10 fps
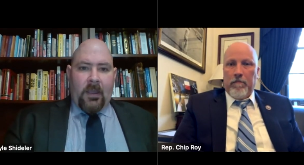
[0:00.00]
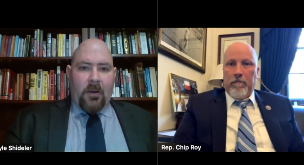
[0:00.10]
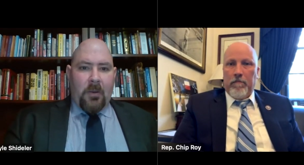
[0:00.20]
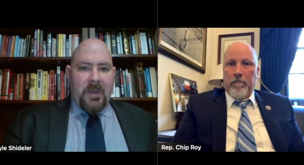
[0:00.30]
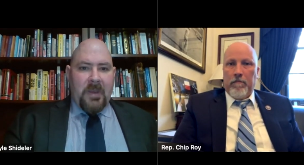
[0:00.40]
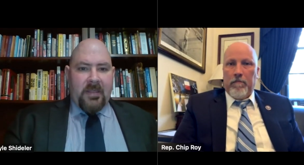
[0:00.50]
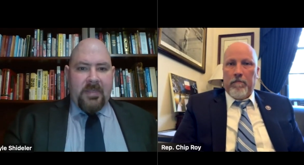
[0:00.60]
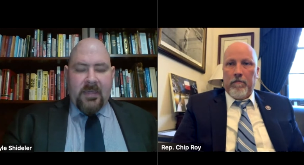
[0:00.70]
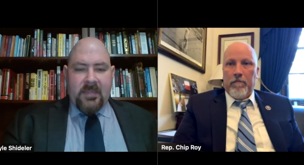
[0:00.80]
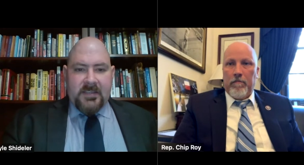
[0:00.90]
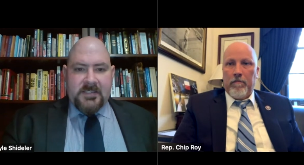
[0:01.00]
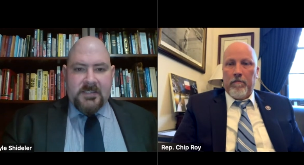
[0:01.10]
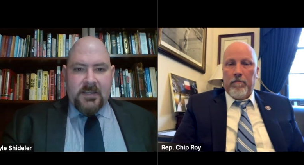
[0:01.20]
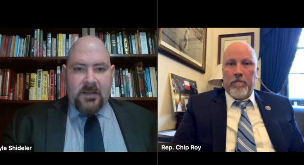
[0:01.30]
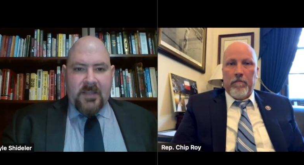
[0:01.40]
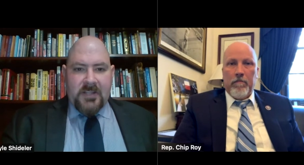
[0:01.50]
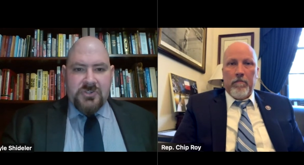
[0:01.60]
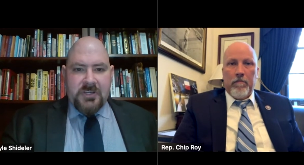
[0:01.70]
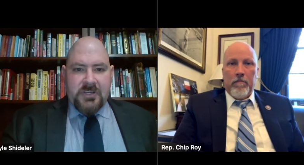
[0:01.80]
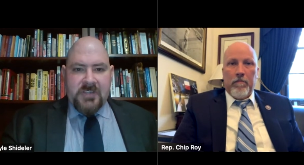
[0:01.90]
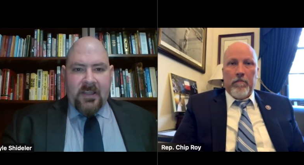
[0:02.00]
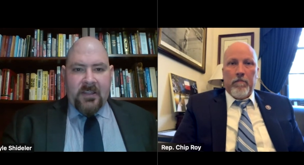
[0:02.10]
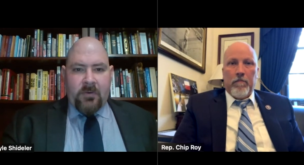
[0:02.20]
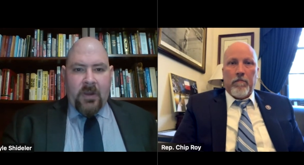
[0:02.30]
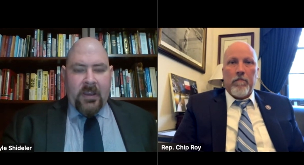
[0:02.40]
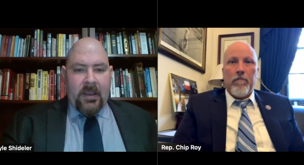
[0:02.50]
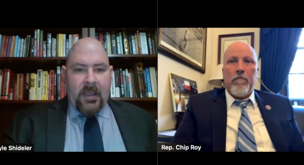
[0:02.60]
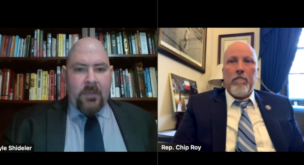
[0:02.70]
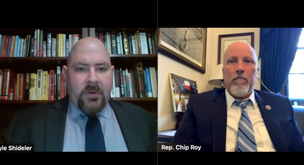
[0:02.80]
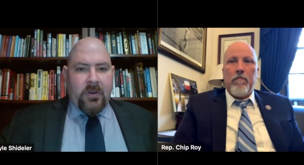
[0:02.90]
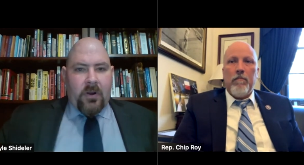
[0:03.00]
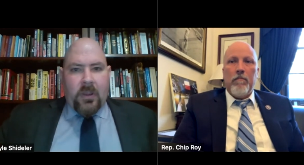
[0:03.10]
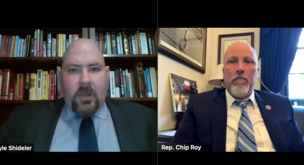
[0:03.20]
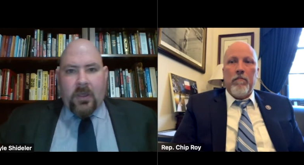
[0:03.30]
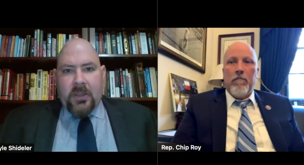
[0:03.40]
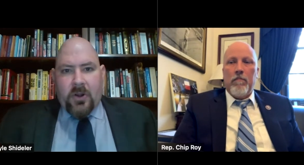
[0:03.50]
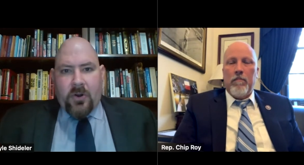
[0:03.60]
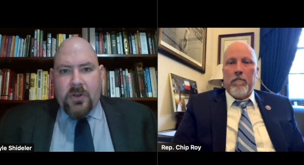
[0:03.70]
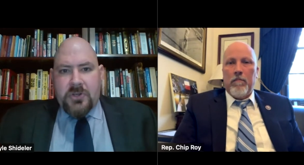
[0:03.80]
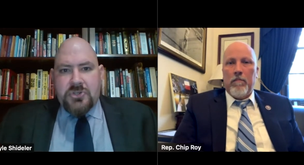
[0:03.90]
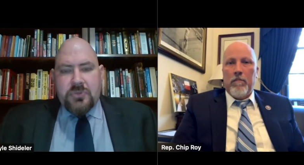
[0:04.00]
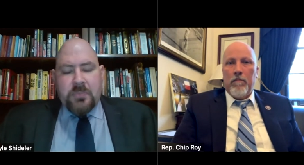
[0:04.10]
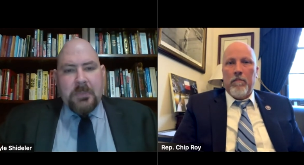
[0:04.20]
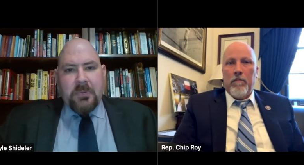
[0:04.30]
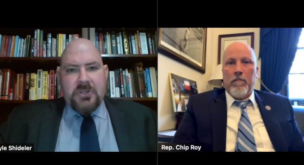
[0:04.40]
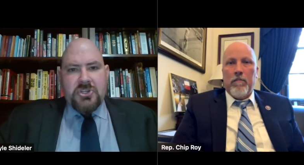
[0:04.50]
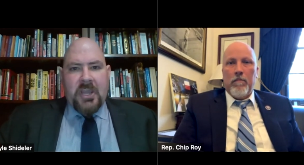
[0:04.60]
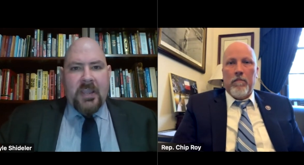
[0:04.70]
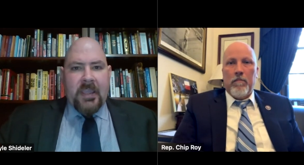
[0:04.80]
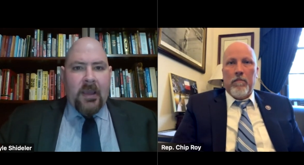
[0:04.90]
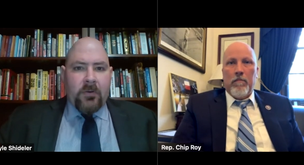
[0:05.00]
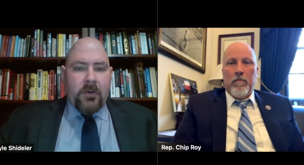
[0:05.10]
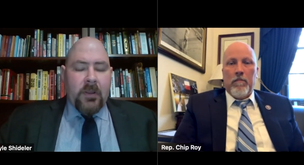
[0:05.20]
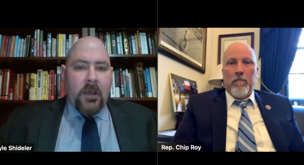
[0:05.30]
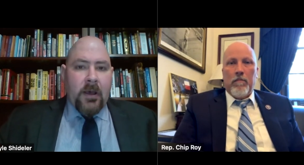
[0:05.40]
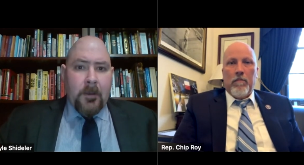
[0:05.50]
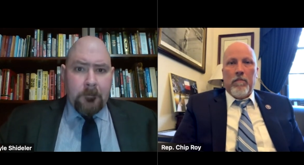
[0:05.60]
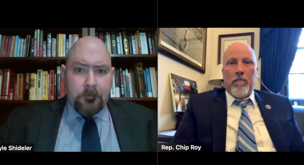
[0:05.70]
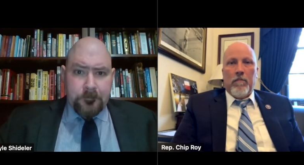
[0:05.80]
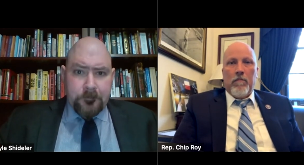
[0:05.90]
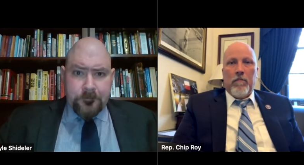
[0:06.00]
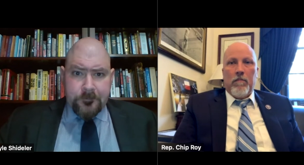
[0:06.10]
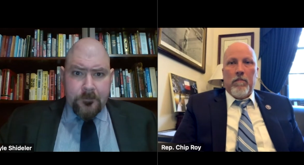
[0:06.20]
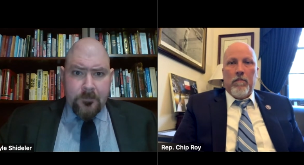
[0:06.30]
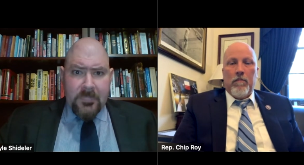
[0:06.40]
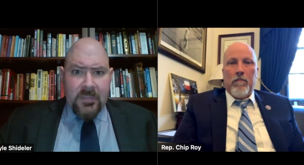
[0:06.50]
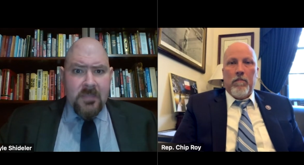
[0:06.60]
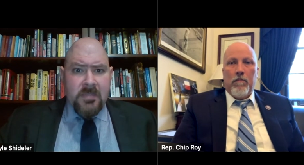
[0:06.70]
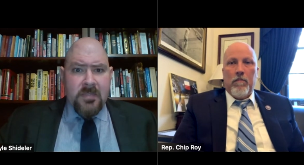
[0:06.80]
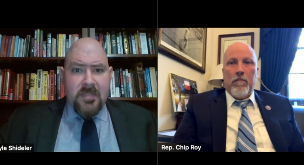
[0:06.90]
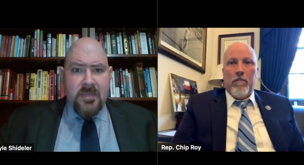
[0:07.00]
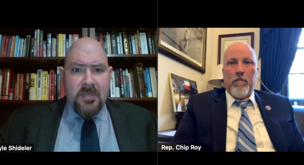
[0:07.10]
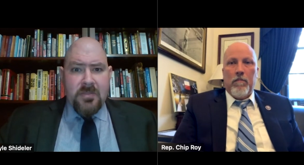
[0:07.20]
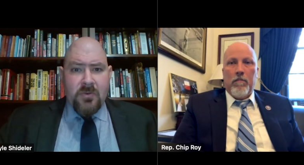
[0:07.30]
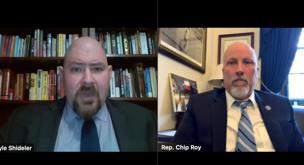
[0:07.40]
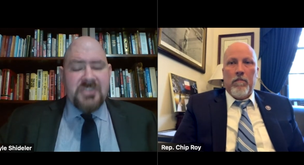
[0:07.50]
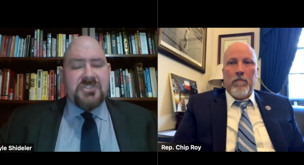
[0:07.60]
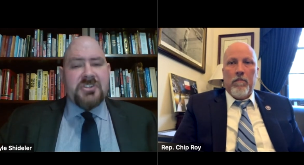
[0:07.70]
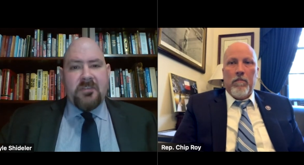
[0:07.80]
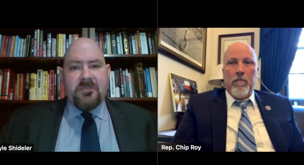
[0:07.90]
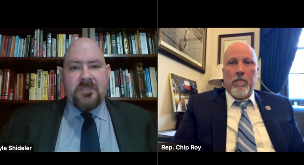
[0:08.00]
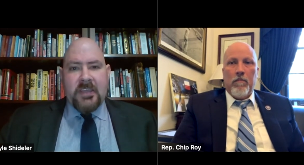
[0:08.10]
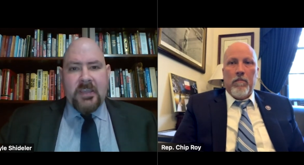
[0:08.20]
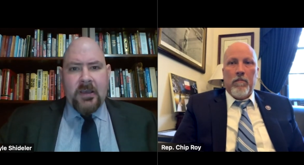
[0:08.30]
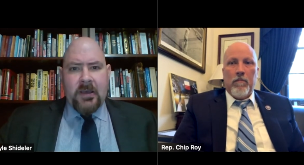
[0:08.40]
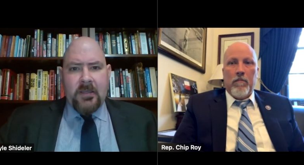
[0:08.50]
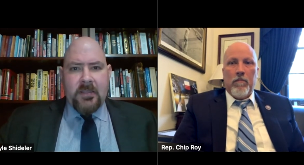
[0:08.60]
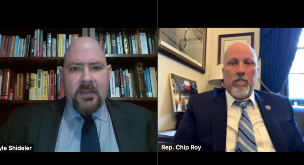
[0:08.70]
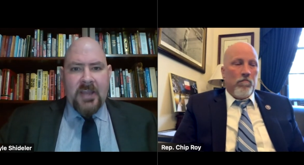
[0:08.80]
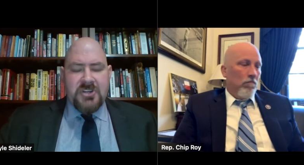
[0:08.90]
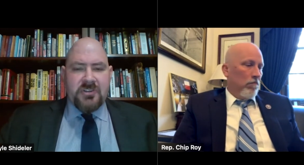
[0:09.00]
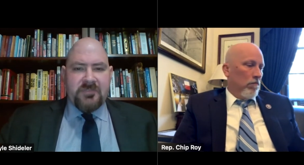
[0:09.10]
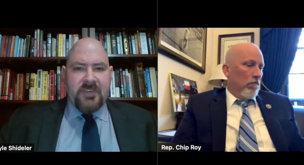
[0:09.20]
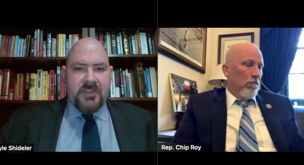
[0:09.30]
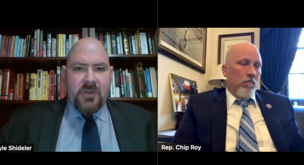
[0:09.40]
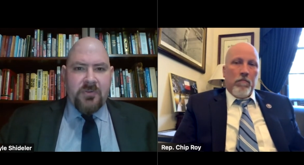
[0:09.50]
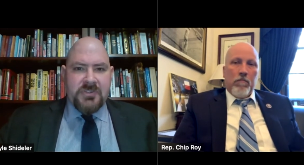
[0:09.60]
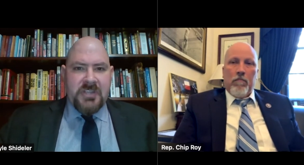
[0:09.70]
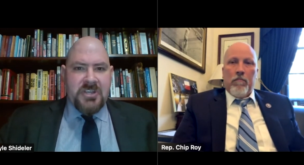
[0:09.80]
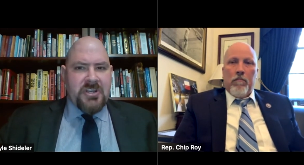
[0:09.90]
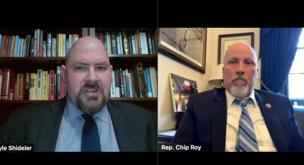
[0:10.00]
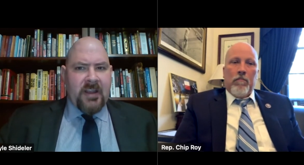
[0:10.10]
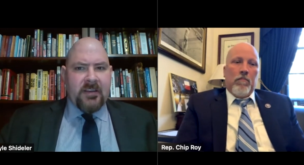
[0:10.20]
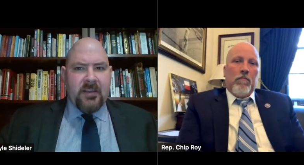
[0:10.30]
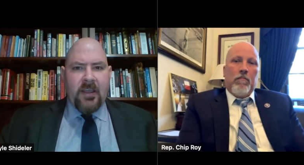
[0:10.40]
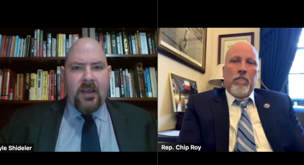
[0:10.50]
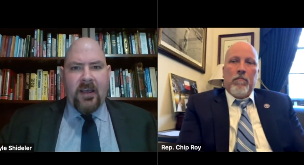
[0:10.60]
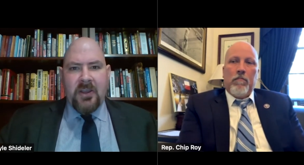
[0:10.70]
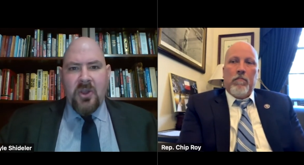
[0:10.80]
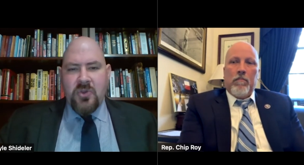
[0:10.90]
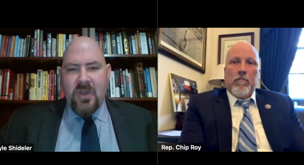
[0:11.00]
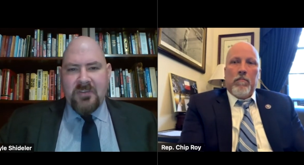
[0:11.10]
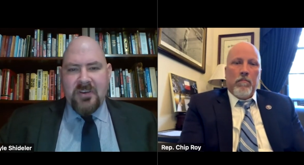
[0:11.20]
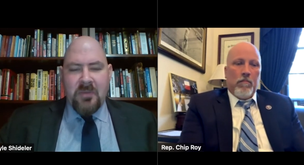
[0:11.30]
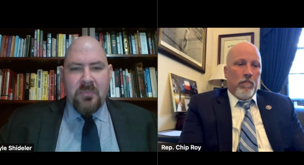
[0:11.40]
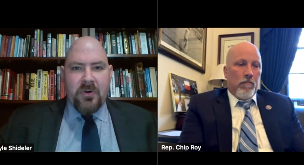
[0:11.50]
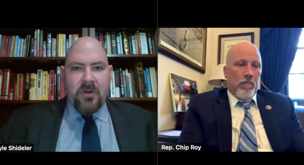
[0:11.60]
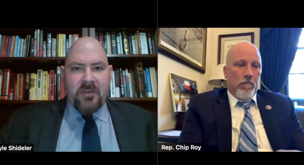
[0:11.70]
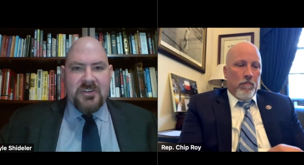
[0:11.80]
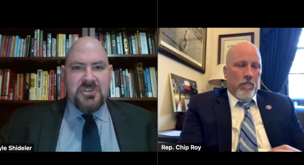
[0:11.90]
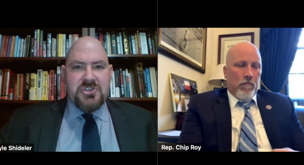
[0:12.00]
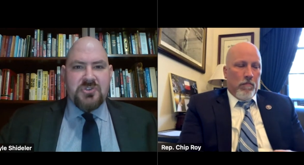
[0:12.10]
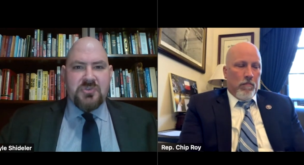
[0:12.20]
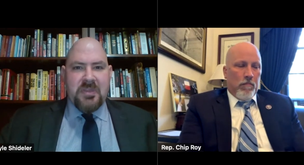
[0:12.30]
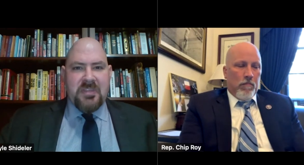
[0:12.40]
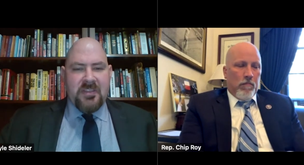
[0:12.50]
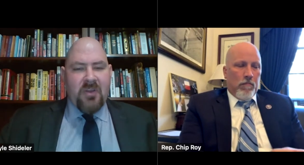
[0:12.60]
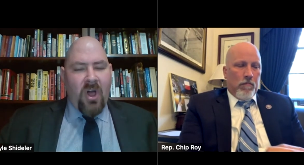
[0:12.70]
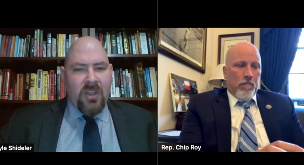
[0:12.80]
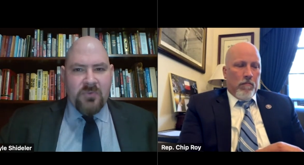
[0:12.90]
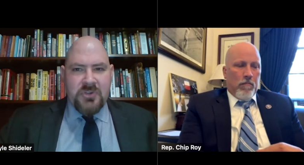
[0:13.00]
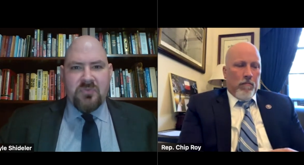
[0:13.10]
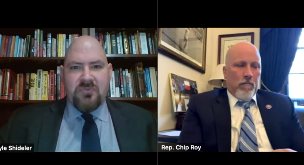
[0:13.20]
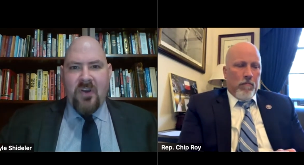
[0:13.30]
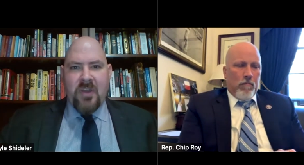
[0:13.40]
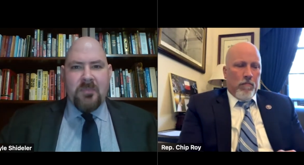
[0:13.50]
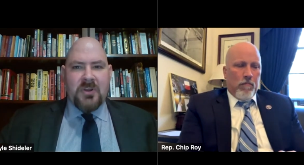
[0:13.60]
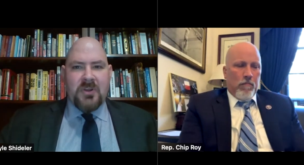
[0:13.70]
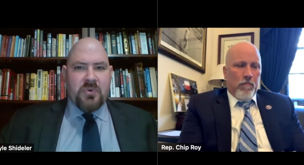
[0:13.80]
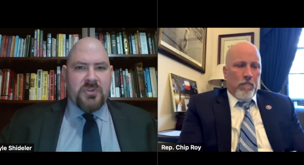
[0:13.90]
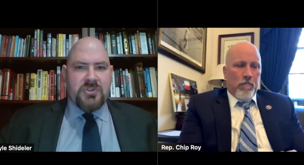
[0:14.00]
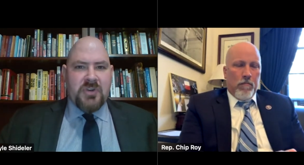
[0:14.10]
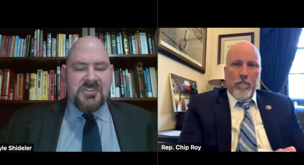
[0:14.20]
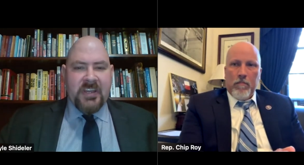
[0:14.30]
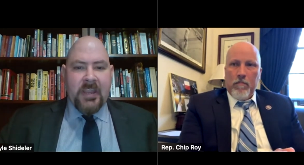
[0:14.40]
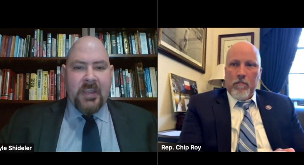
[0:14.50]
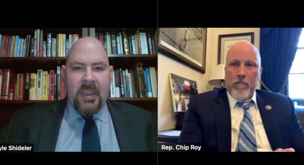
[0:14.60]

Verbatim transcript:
Speaker 1: I um, mean, I think that's uh, that's exactly right, and I would uh, encourage people to check out um, the the rest of the uh, the National Defense Authorization Act. Uh, I know you have a number of issues with it, all of which are very much worth addressing.